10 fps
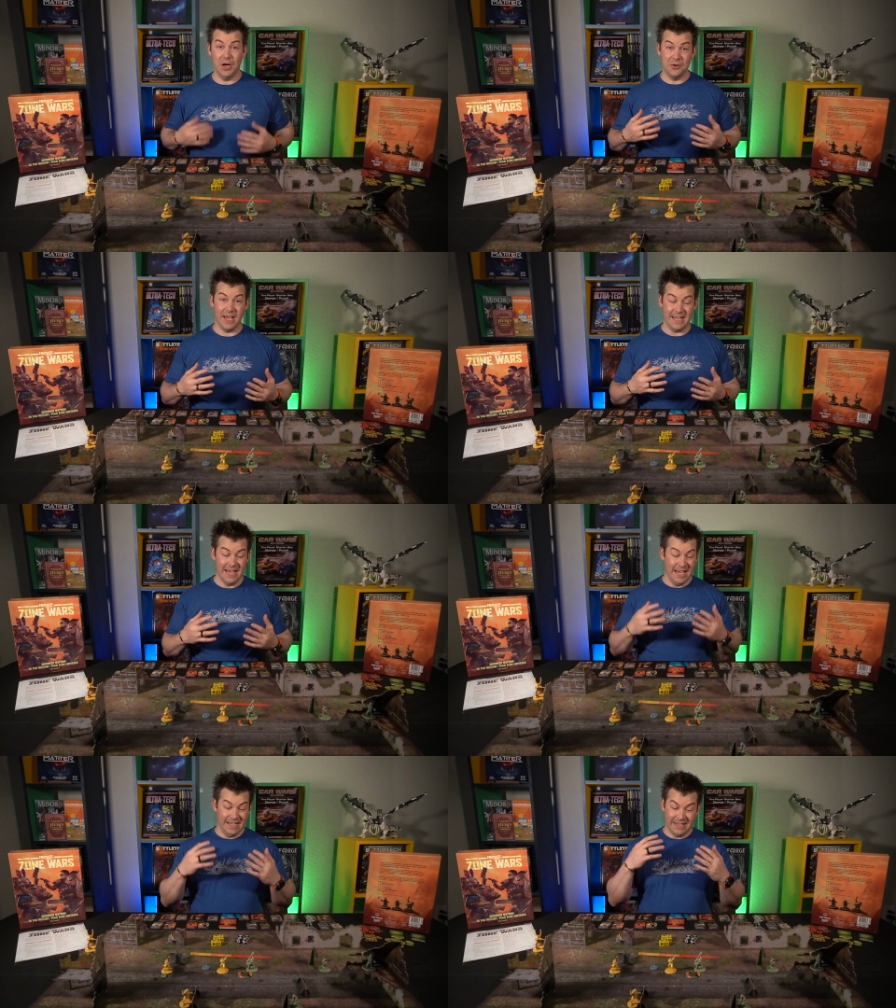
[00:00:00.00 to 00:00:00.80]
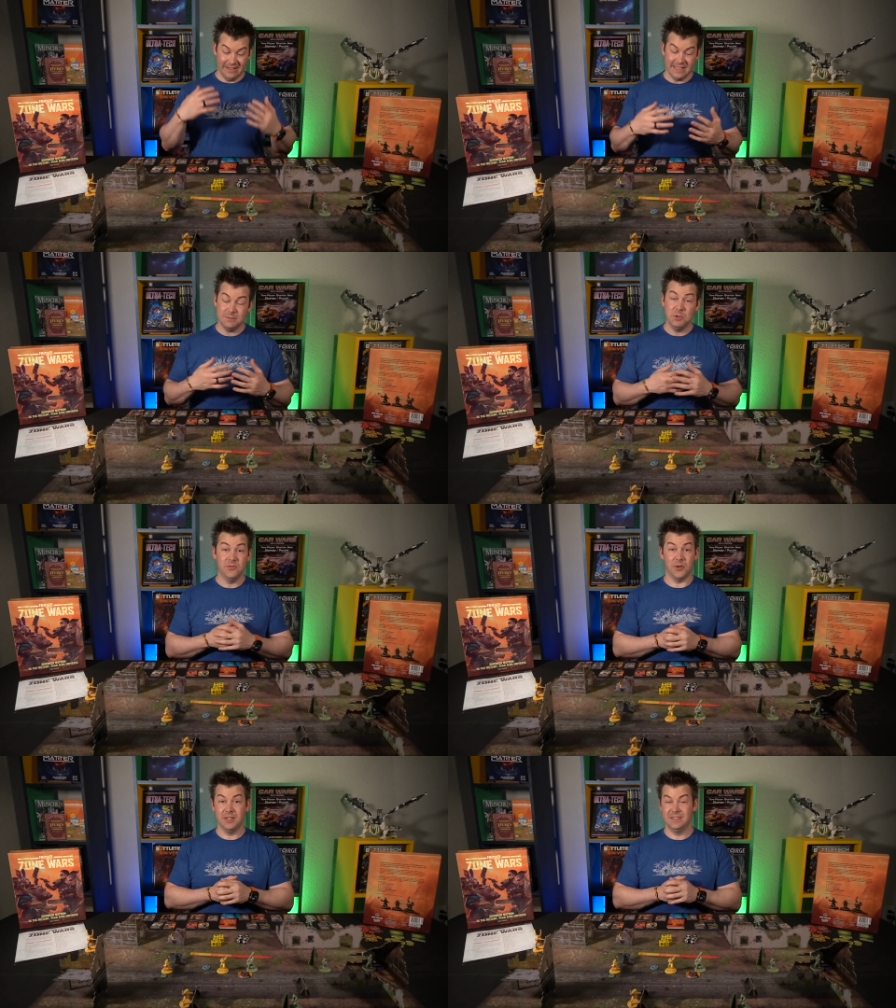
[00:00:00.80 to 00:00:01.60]
Okay, now let's
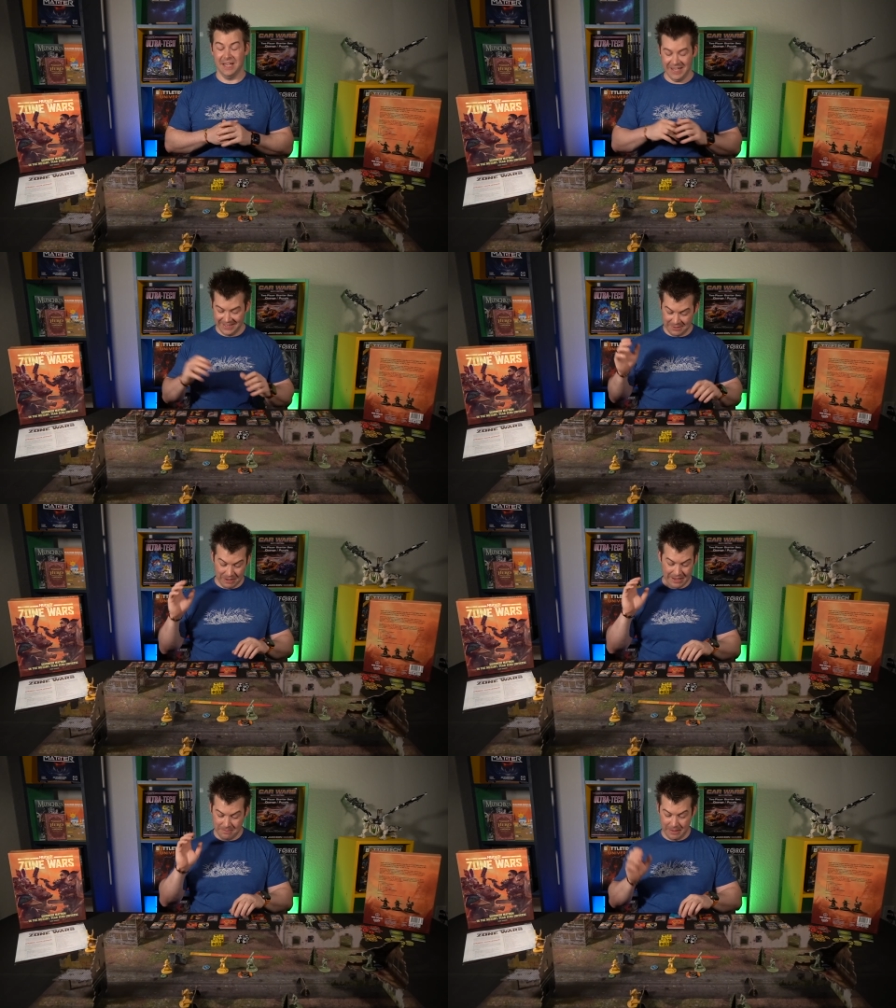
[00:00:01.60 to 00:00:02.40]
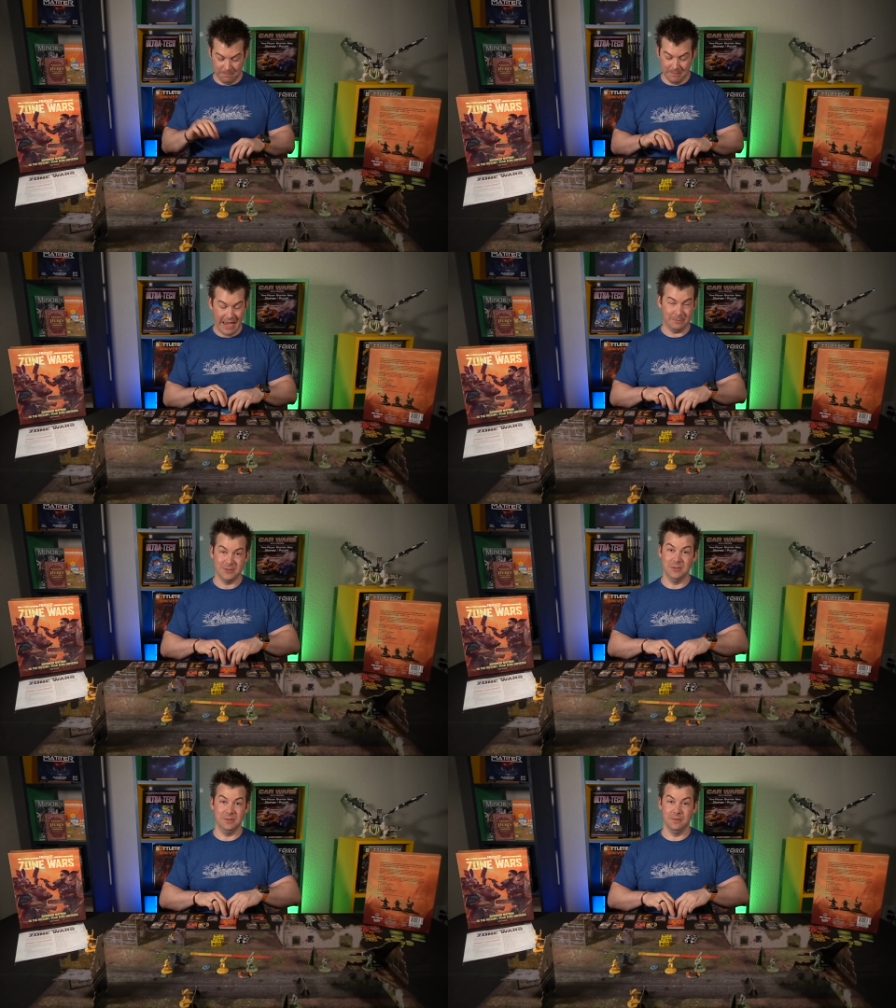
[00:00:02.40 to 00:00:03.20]
move on to my
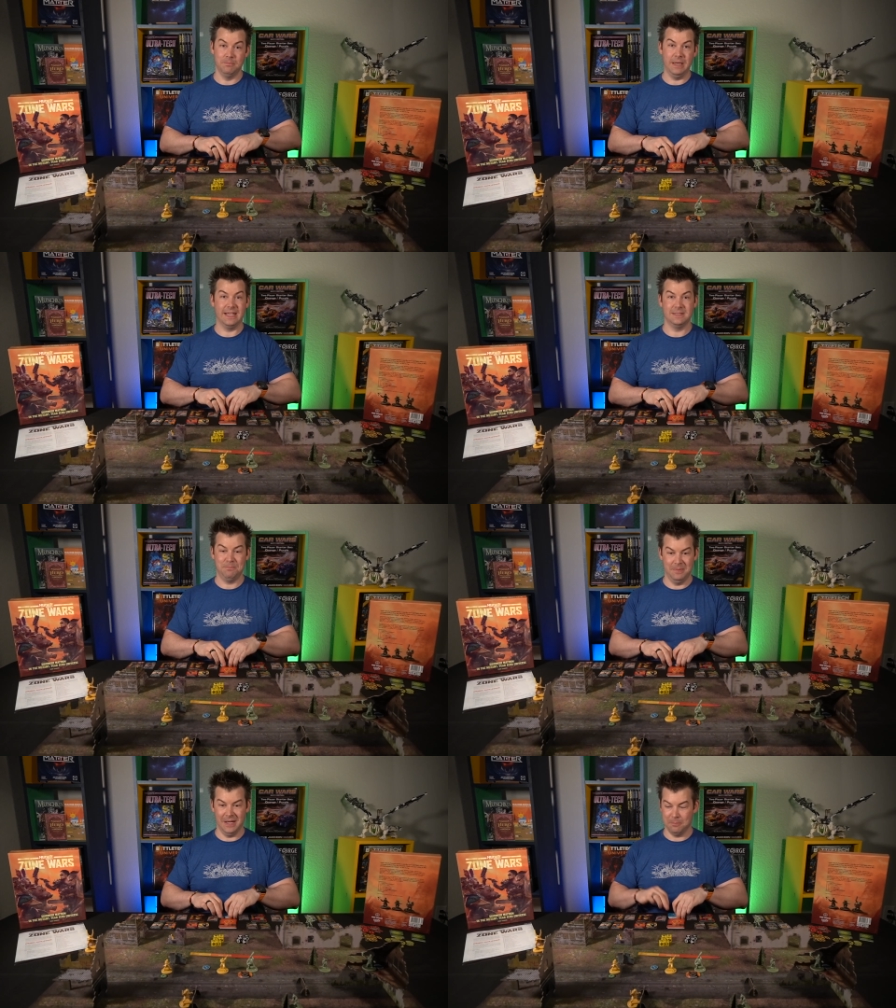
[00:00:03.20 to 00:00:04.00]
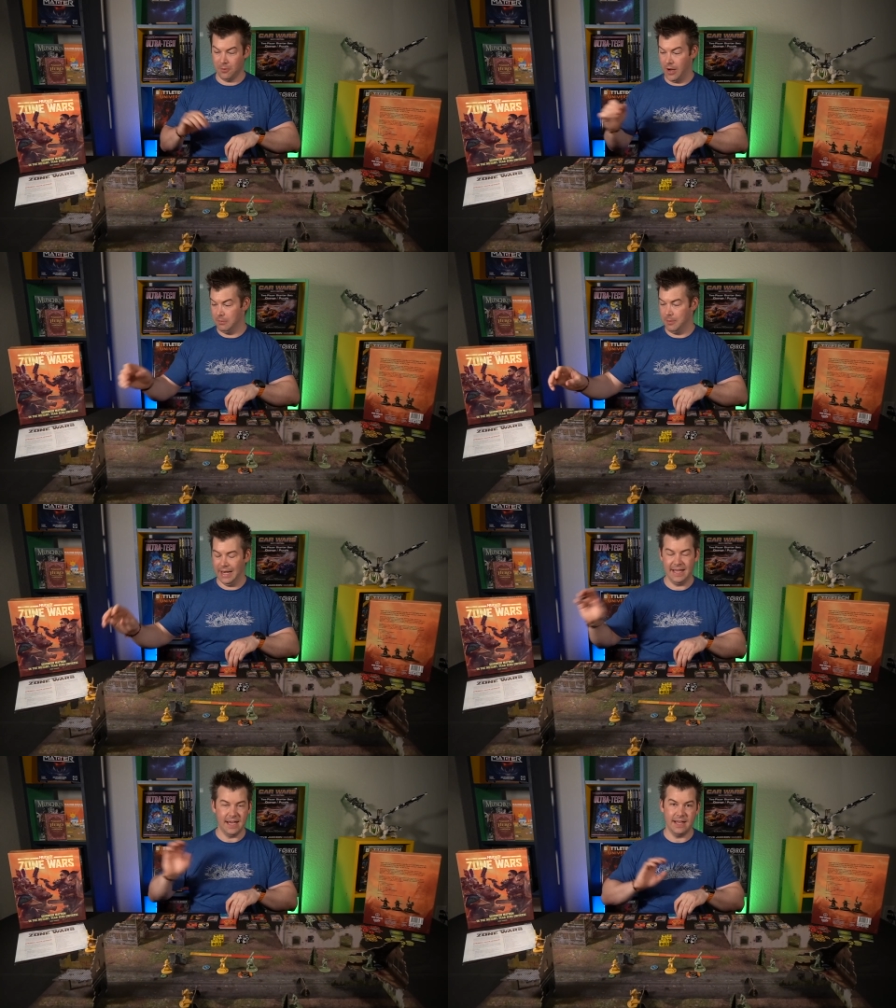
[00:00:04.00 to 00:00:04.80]
absolute biggest problem,
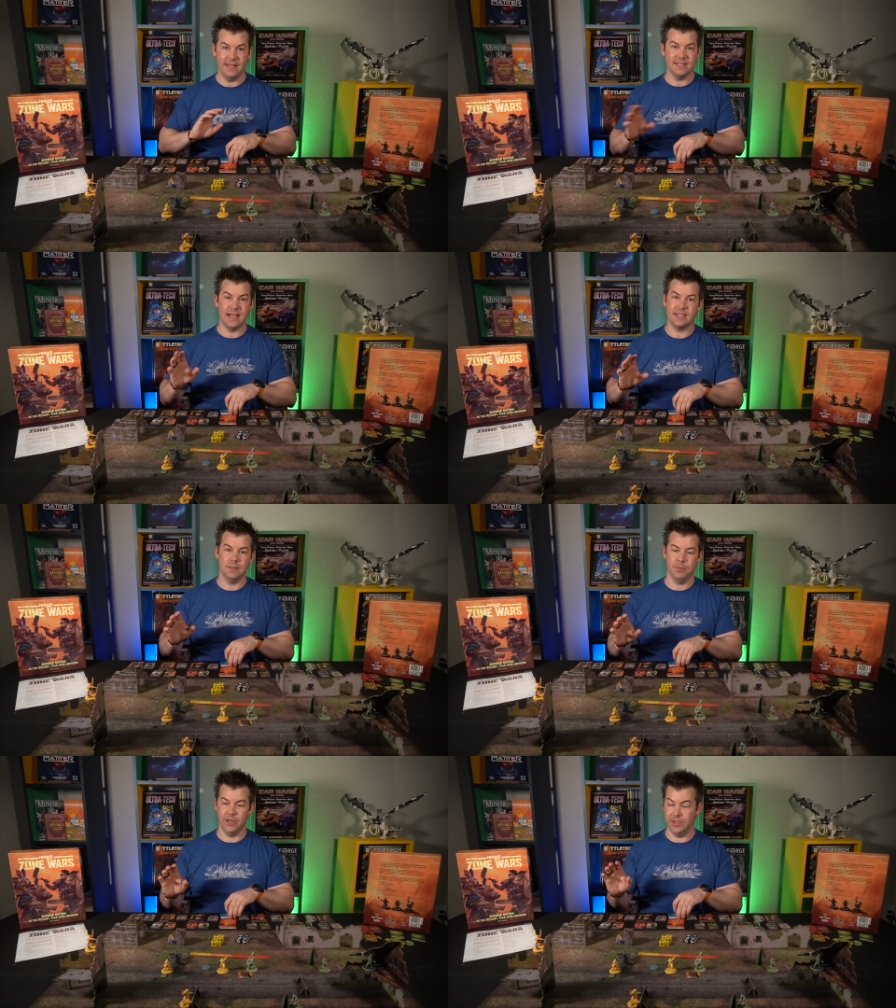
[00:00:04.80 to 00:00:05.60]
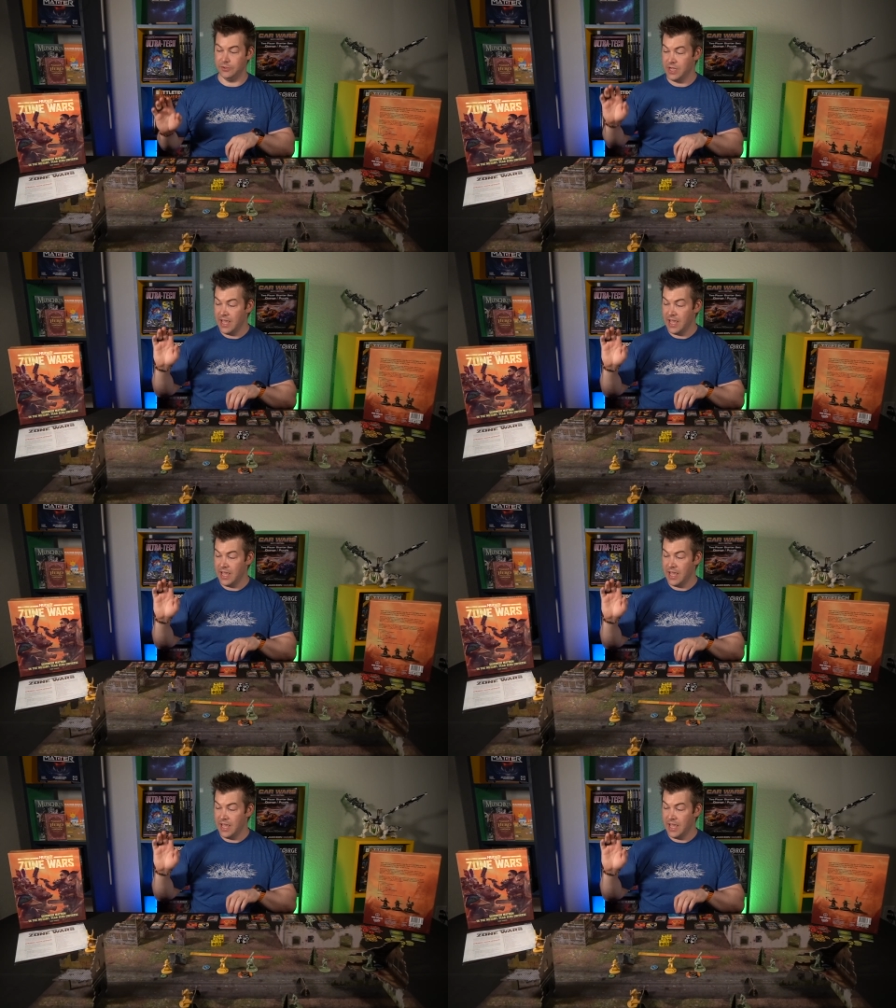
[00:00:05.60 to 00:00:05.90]
and I think it's actually pretty huge.